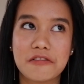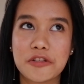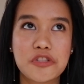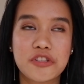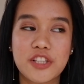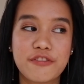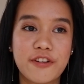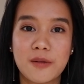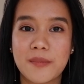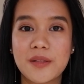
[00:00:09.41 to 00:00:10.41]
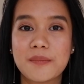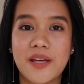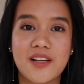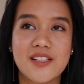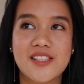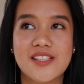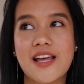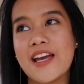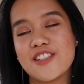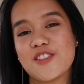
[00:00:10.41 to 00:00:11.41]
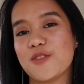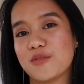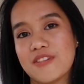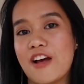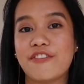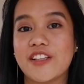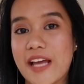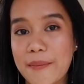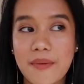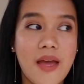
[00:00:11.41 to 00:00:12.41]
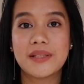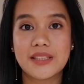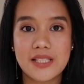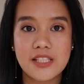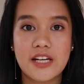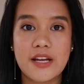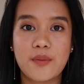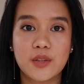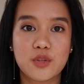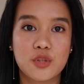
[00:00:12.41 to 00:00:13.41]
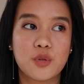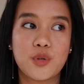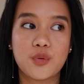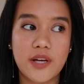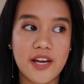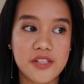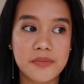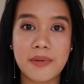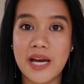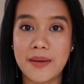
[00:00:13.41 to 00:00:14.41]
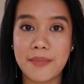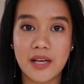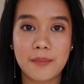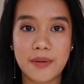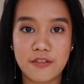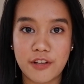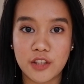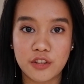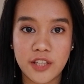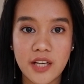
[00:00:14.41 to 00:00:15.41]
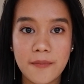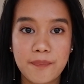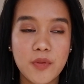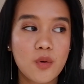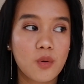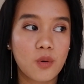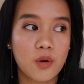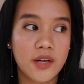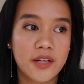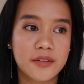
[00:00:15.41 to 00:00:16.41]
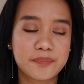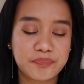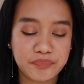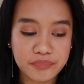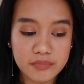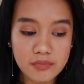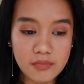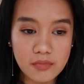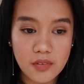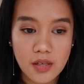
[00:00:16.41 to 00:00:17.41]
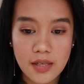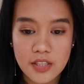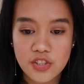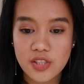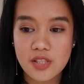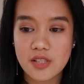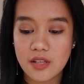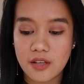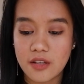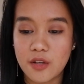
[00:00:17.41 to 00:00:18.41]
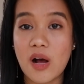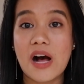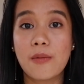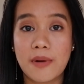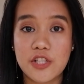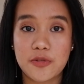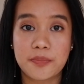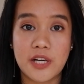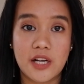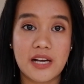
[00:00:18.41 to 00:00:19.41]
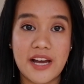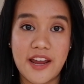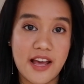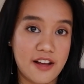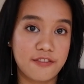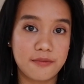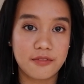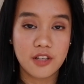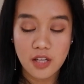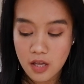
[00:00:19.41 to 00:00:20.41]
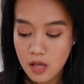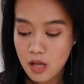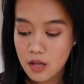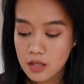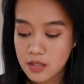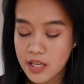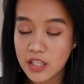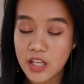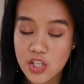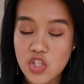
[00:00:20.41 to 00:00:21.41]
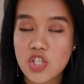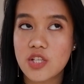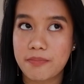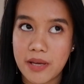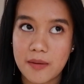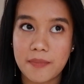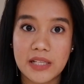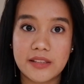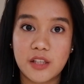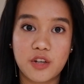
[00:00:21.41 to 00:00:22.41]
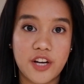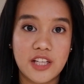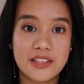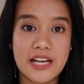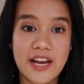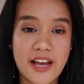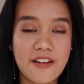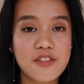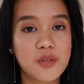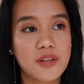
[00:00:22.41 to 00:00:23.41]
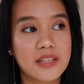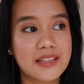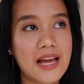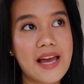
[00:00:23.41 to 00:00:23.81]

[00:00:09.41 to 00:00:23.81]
usually film it because I just don't have the time. But this year I want to show you guys my makeup inventory, or just how much product I have in each makeup category that I have, so that